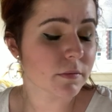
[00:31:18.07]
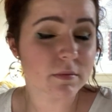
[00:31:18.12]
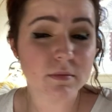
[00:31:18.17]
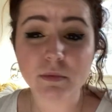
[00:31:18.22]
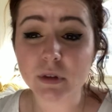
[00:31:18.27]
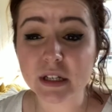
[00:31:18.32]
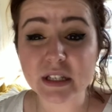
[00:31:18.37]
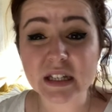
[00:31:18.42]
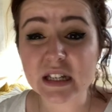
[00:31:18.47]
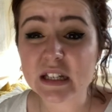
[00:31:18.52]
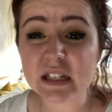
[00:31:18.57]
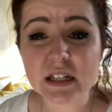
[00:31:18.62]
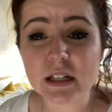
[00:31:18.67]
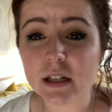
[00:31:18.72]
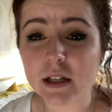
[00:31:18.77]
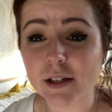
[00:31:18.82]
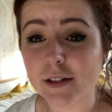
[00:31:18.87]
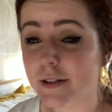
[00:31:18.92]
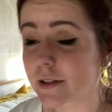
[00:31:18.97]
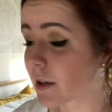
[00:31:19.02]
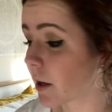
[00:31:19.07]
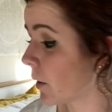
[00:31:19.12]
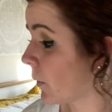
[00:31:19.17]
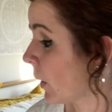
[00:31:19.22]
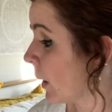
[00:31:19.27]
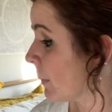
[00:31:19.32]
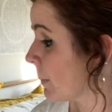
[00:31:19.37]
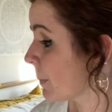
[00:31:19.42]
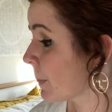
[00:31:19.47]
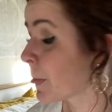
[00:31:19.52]
I did.
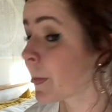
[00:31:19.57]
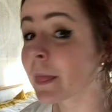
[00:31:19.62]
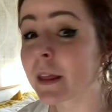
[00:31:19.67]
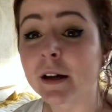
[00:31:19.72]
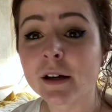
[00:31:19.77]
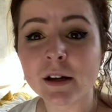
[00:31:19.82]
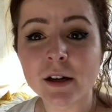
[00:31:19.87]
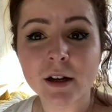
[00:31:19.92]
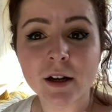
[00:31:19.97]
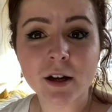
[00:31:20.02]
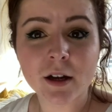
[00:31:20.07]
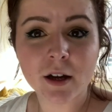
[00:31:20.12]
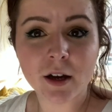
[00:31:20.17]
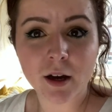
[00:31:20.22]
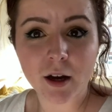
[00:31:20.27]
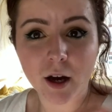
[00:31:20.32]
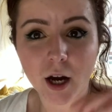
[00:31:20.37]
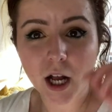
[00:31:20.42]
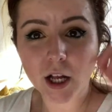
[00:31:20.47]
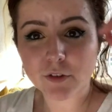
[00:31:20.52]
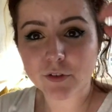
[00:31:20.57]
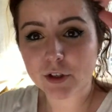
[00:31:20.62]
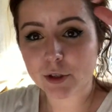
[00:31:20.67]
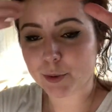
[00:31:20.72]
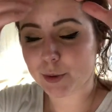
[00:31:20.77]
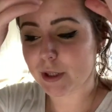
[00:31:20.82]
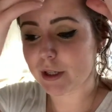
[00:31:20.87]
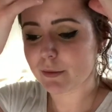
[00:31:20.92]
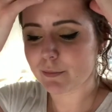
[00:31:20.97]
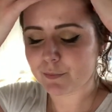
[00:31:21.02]
So I
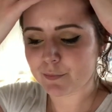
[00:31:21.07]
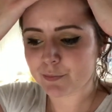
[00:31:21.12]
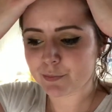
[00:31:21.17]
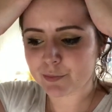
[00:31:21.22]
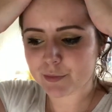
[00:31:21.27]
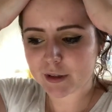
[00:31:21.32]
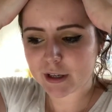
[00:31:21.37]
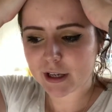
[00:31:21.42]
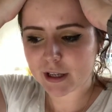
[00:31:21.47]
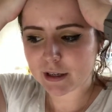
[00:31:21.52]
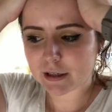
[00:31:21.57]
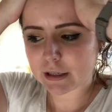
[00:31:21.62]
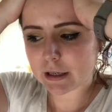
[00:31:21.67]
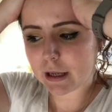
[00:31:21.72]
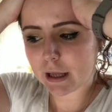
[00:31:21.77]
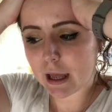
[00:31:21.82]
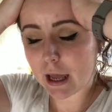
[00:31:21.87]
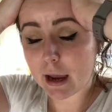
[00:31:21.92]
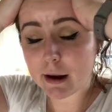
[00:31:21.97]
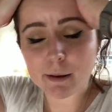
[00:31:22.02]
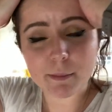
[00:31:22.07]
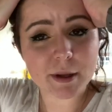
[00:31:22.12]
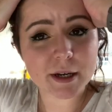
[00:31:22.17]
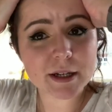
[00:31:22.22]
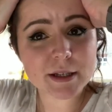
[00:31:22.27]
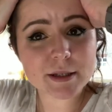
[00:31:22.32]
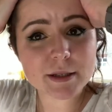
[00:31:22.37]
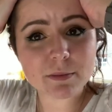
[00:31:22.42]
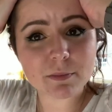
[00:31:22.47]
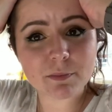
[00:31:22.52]
filmed it in 8
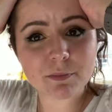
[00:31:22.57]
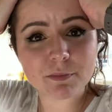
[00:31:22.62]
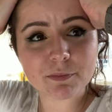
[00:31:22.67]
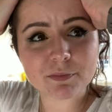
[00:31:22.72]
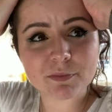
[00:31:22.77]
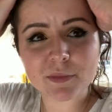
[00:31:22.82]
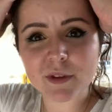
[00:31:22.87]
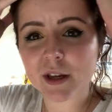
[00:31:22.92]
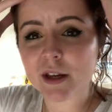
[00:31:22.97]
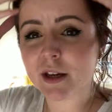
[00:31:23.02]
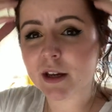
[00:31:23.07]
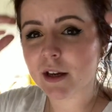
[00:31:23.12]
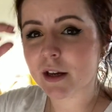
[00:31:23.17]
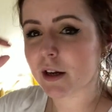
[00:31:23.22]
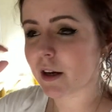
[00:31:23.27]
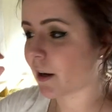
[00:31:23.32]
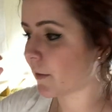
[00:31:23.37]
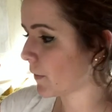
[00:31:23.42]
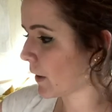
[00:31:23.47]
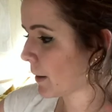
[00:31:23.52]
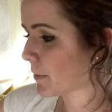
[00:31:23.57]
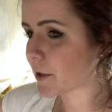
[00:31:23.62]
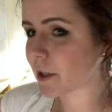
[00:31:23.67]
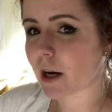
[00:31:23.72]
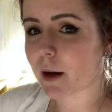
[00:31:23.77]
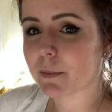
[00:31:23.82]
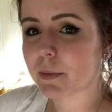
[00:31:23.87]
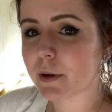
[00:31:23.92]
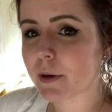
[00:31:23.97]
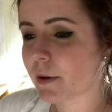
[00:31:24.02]
minutes and wrapped
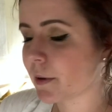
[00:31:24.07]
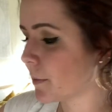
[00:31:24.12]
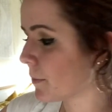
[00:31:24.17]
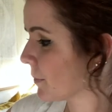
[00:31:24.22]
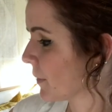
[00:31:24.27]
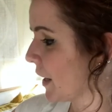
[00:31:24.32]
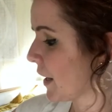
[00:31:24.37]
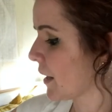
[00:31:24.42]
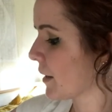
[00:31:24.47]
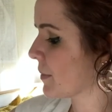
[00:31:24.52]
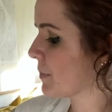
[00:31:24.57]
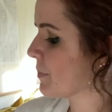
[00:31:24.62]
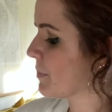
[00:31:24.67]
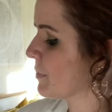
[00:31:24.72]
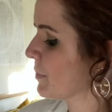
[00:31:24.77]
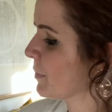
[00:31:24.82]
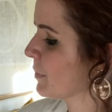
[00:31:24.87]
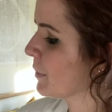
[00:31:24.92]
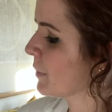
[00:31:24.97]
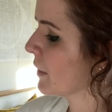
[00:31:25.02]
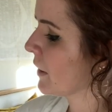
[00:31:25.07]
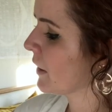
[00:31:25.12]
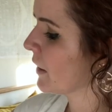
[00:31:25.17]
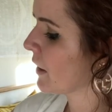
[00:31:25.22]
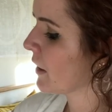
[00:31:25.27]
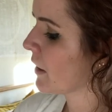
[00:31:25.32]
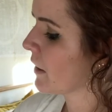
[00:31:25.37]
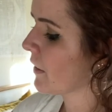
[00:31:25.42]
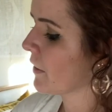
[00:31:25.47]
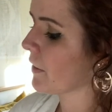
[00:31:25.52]
up like
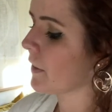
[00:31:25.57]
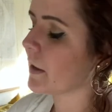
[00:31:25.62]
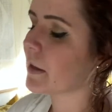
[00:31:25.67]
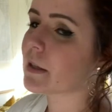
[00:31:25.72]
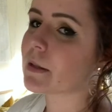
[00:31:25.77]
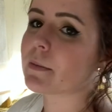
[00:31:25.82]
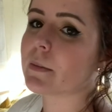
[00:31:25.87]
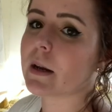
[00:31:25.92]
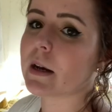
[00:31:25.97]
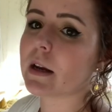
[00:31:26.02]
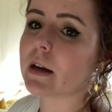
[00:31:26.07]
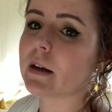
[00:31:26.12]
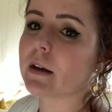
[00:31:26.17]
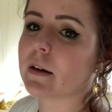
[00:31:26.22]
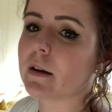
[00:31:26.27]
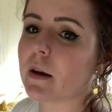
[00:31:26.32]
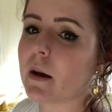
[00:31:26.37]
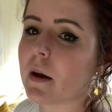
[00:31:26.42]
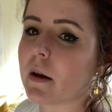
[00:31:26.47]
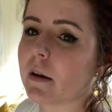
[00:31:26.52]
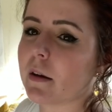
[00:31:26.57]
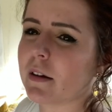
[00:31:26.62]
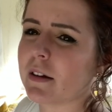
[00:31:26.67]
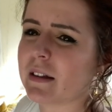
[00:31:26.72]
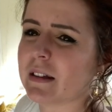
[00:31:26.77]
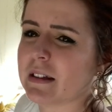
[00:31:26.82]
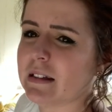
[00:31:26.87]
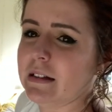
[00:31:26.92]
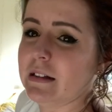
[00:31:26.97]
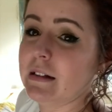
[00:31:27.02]
this many
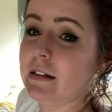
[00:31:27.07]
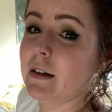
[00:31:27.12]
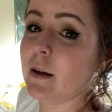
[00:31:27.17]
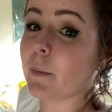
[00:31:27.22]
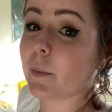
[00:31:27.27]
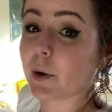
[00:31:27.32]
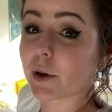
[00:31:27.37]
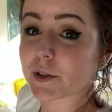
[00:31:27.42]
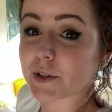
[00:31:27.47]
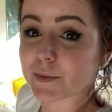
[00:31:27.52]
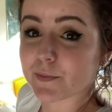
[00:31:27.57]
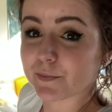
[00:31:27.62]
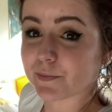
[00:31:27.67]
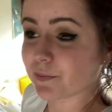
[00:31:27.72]
books.